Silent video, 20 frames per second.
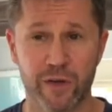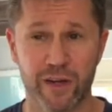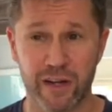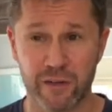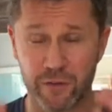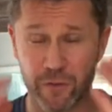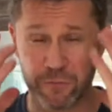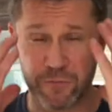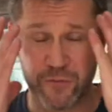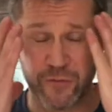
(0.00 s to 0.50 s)
As
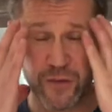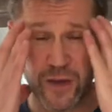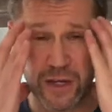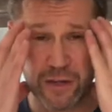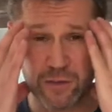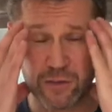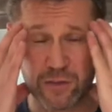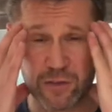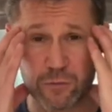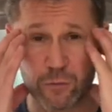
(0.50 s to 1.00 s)
a
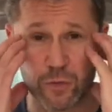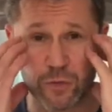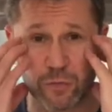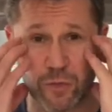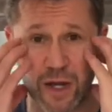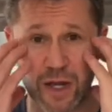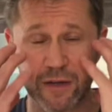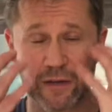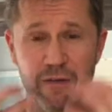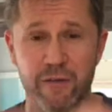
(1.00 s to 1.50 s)
face was
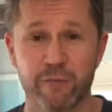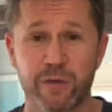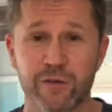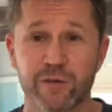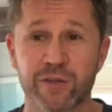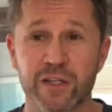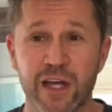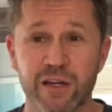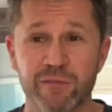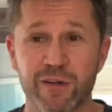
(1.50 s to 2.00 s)
red, my
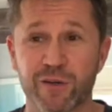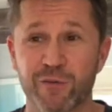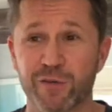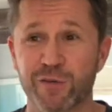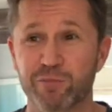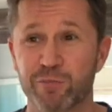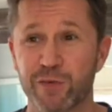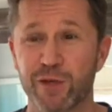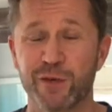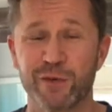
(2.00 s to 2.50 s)
stomach was
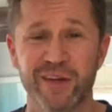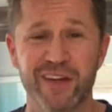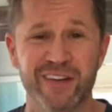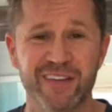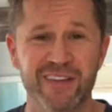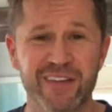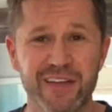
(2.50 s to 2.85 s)
bloated,